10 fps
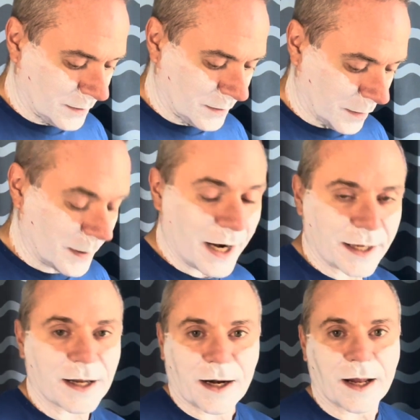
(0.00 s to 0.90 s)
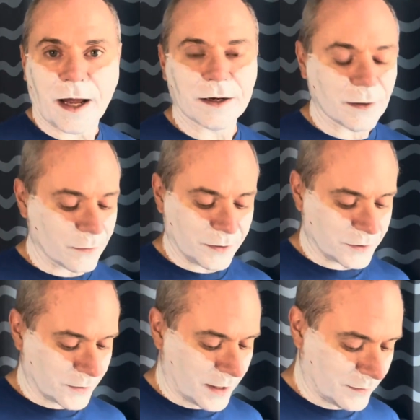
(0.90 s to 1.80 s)
I mean, I get it. I know you're
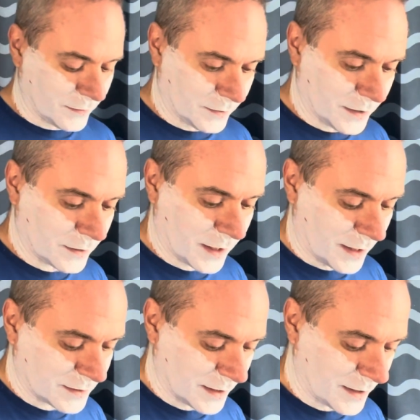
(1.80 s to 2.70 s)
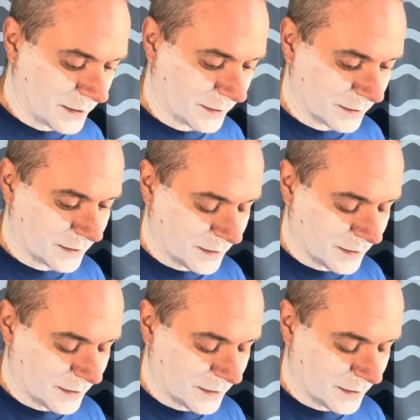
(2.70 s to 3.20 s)
you need content,